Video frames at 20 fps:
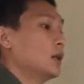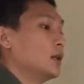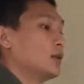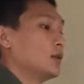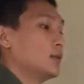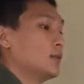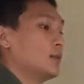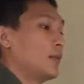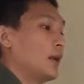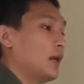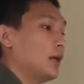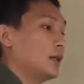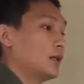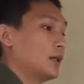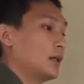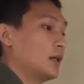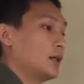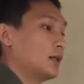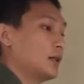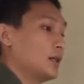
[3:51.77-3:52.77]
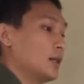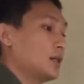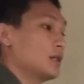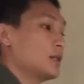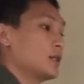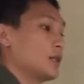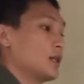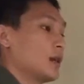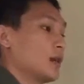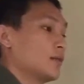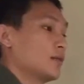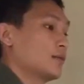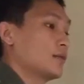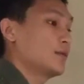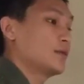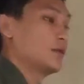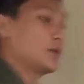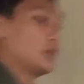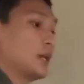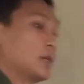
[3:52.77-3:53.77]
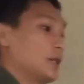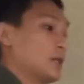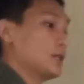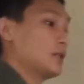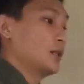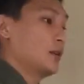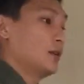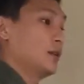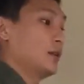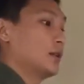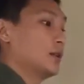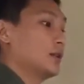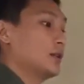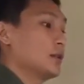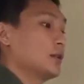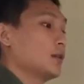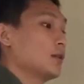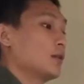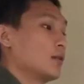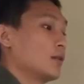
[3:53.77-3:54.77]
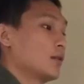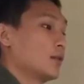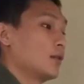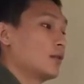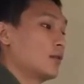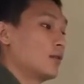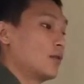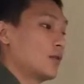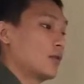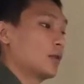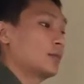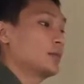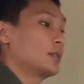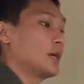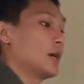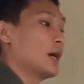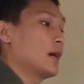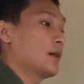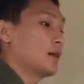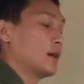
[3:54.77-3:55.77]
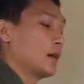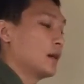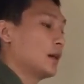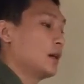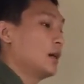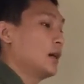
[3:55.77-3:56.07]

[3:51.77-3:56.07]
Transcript: to make the tendency of Chinese students group together,